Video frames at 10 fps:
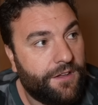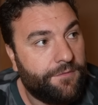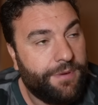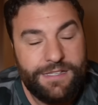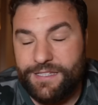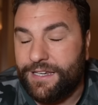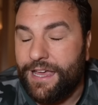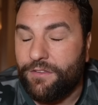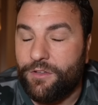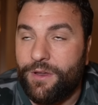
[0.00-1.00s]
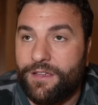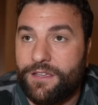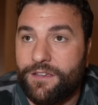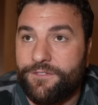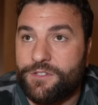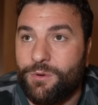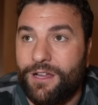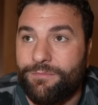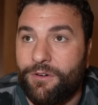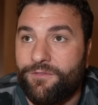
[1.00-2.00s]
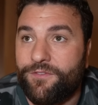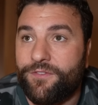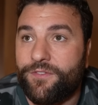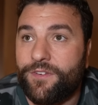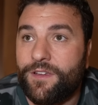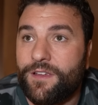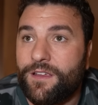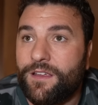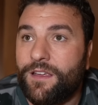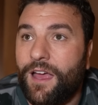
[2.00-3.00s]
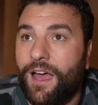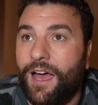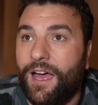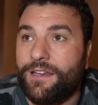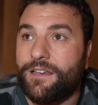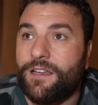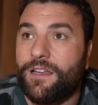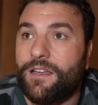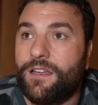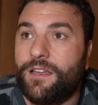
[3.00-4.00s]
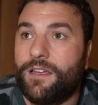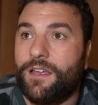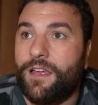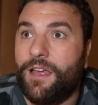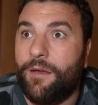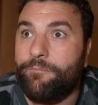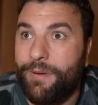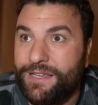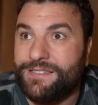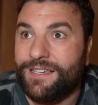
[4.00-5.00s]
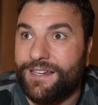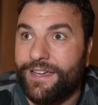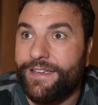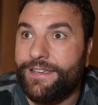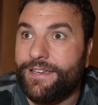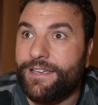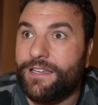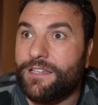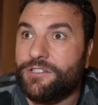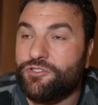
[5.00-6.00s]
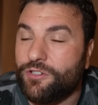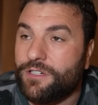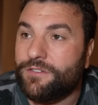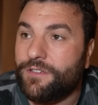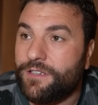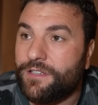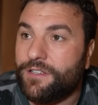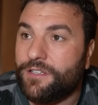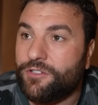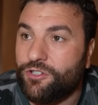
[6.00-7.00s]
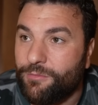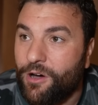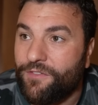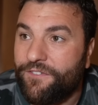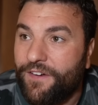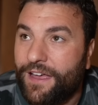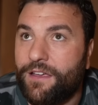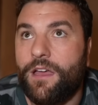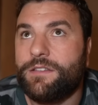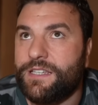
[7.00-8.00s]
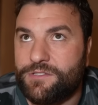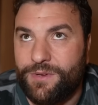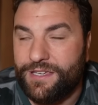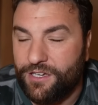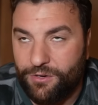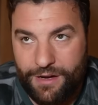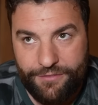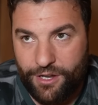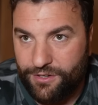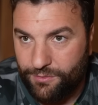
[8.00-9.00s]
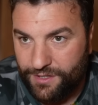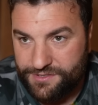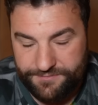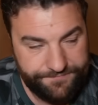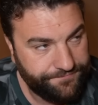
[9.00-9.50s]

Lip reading: basically out the ring for 12 months and basically Sugar come over 6 weeks ago, however long it was,